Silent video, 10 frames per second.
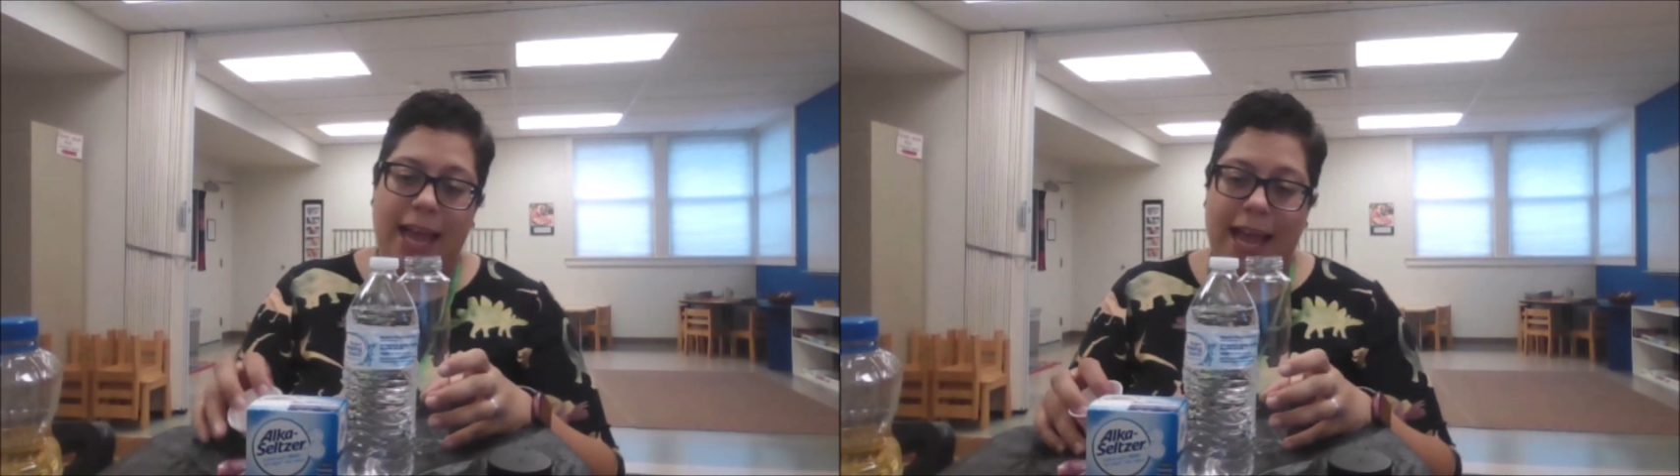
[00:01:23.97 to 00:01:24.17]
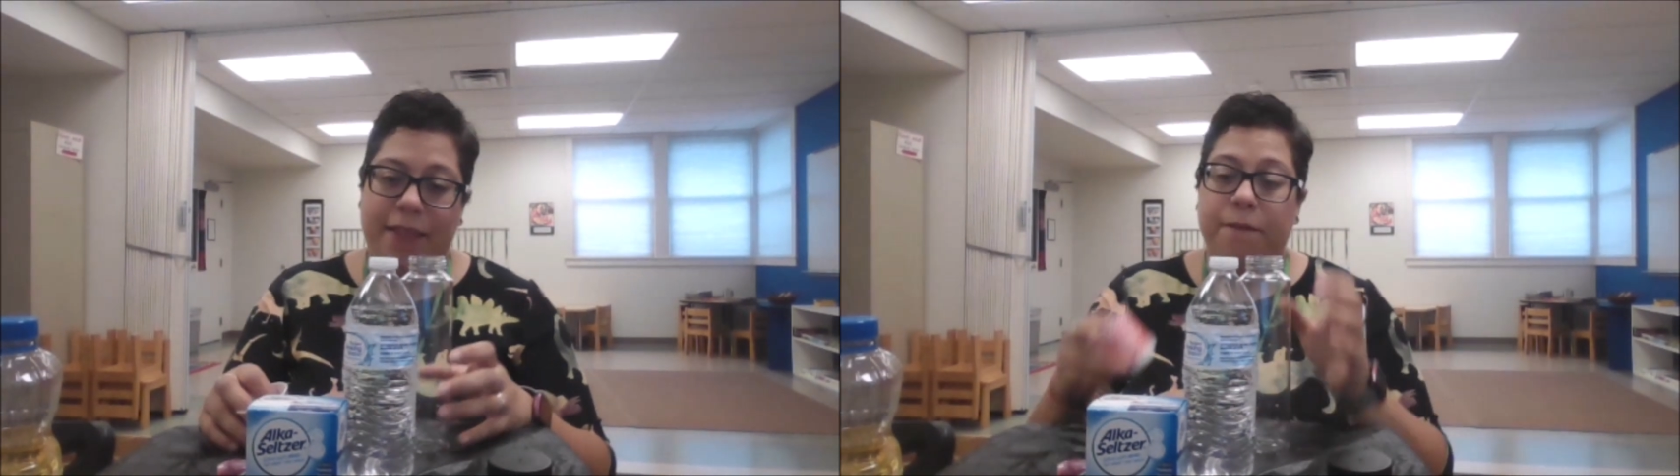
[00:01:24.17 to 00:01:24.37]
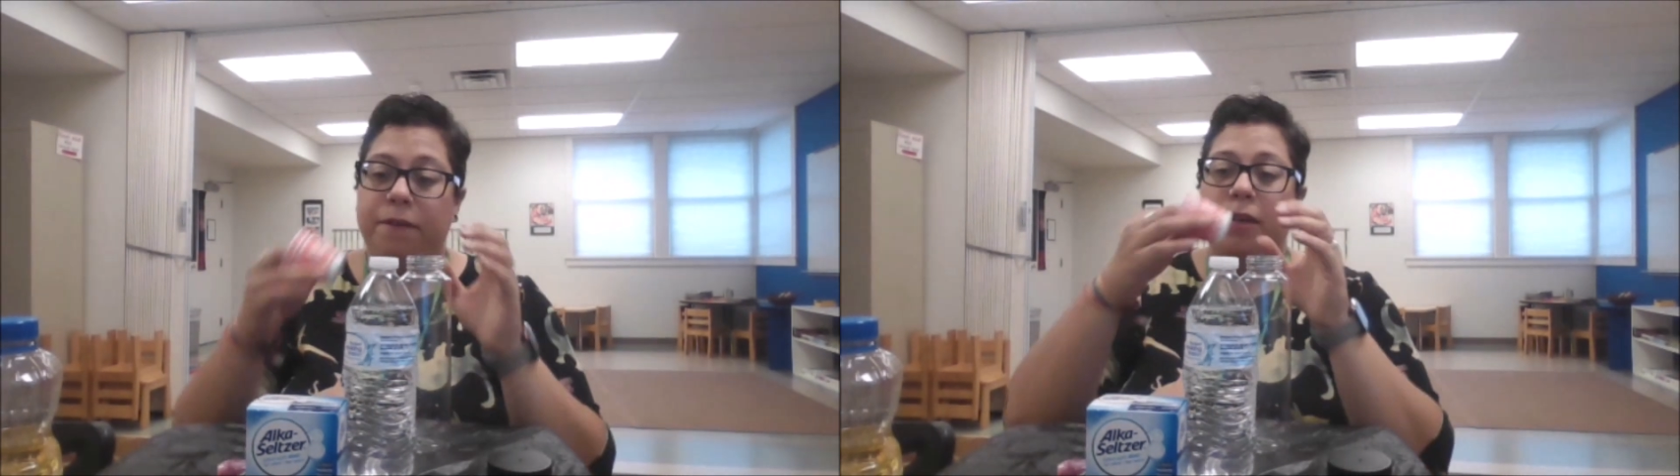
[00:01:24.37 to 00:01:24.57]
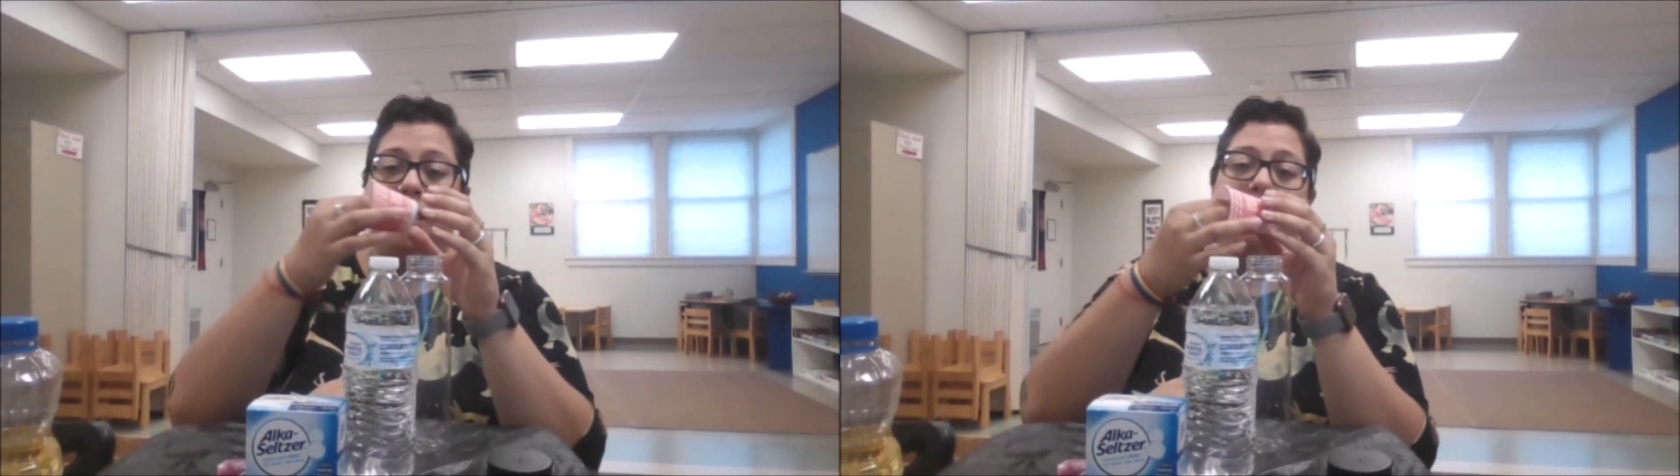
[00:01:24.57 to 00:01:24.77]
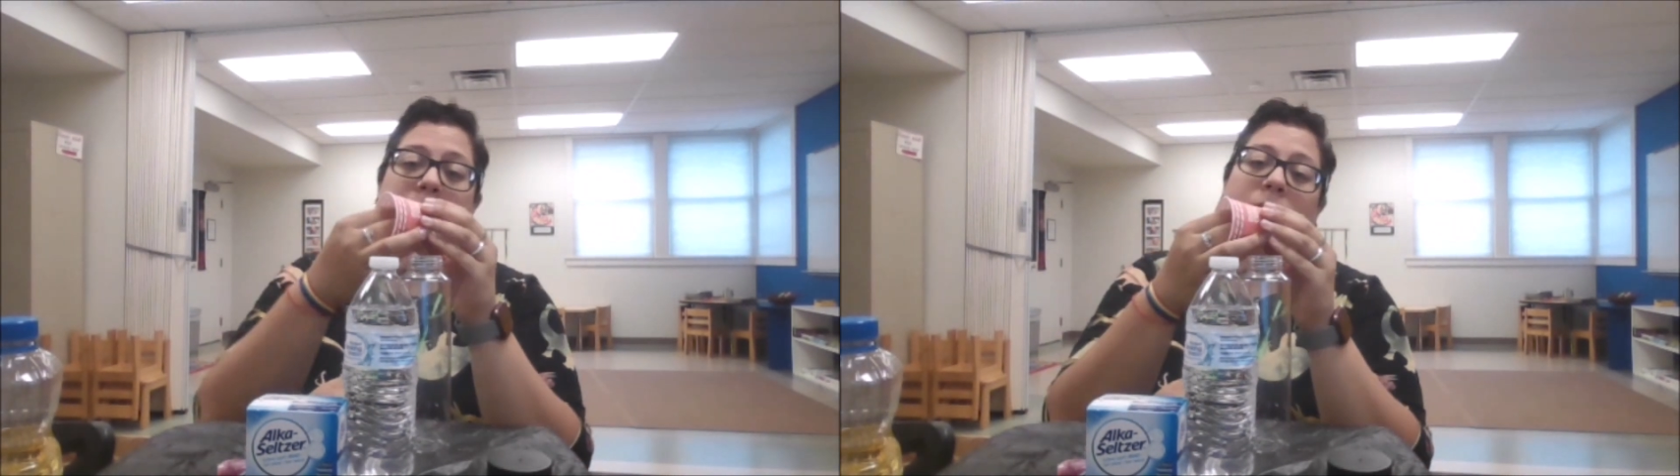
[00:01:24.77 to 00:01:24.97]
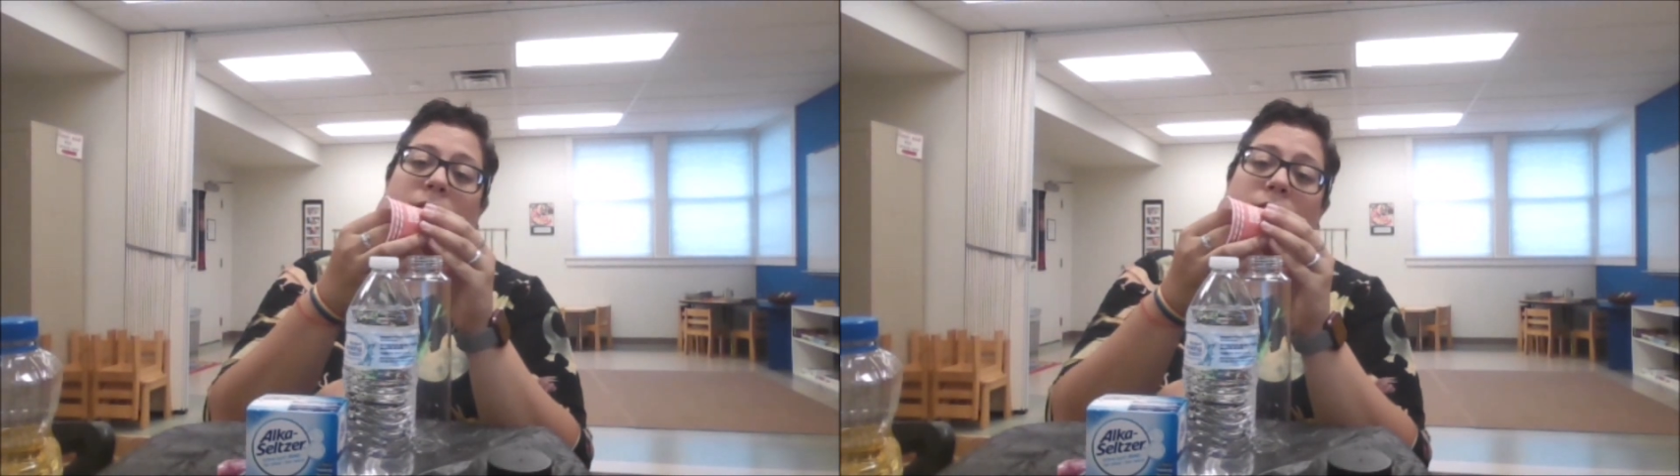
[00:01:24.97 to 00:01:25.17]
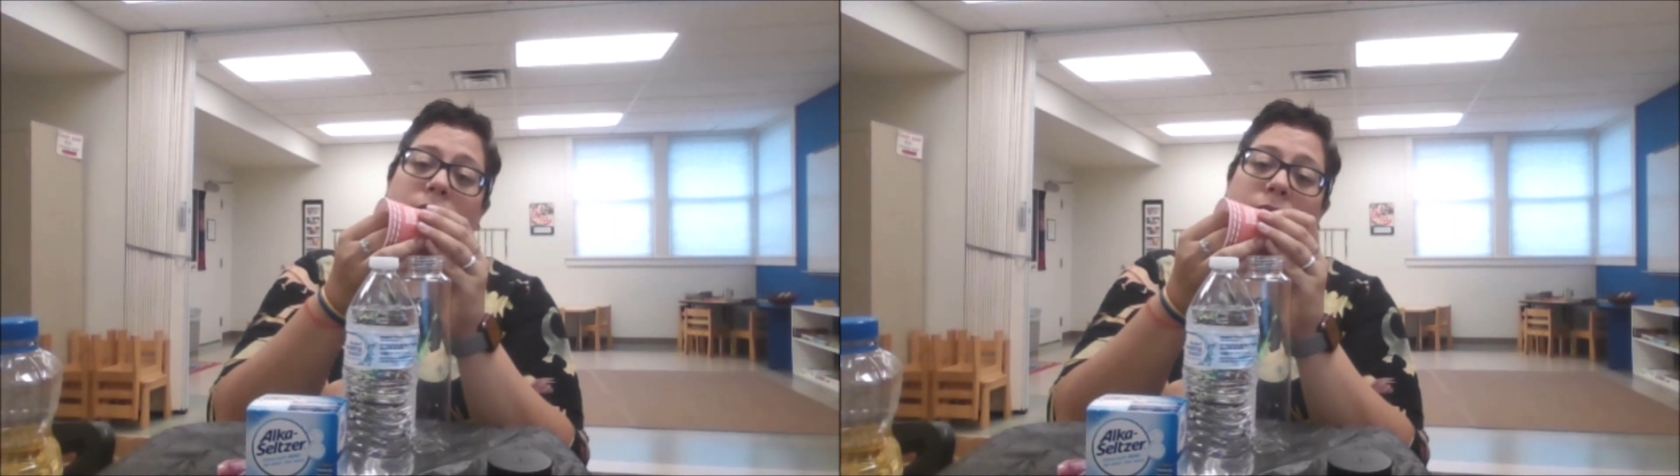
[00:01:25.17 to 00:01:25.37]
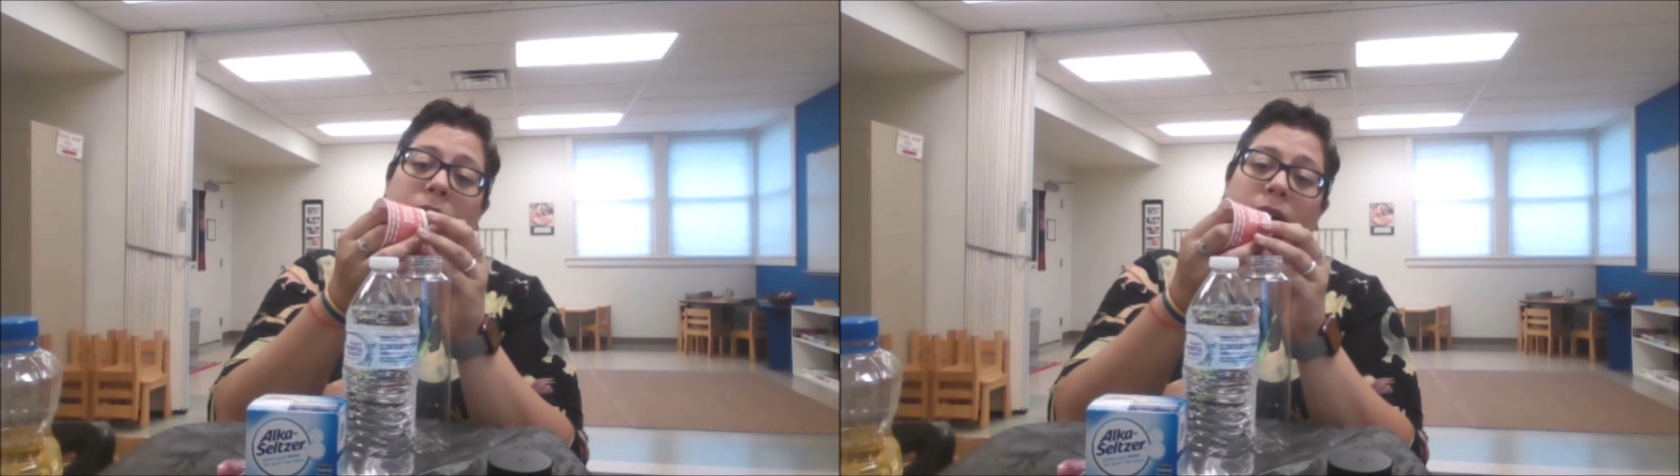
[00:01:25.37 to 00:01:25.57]
And the first step I'm going to
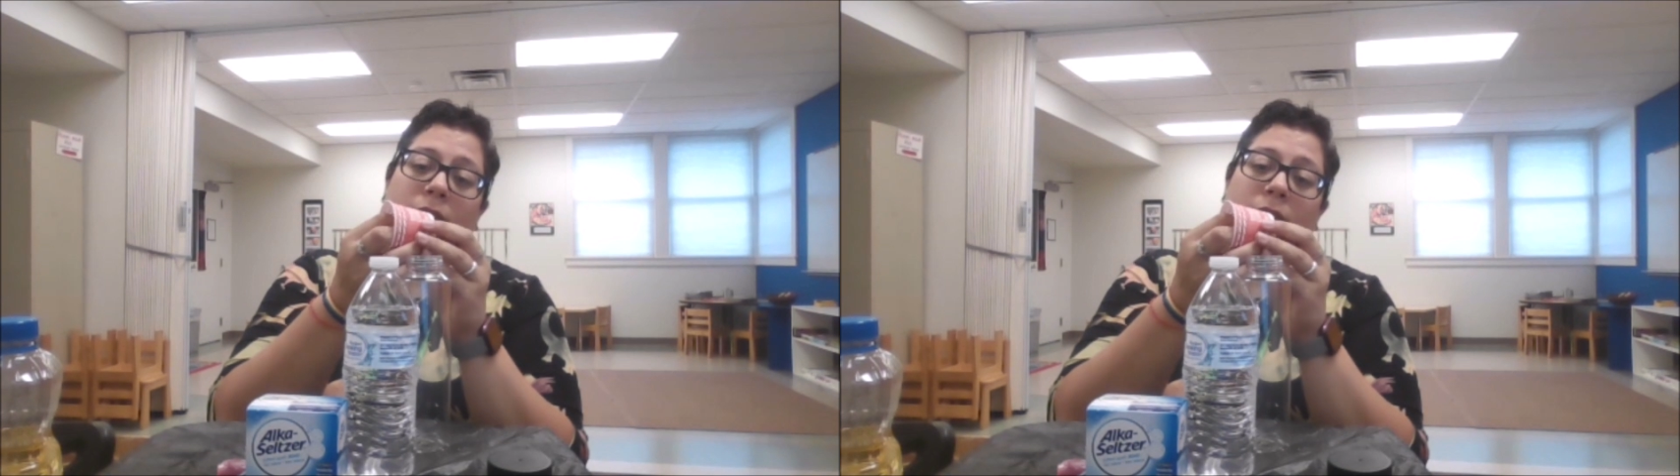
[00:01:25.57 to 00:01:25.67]
do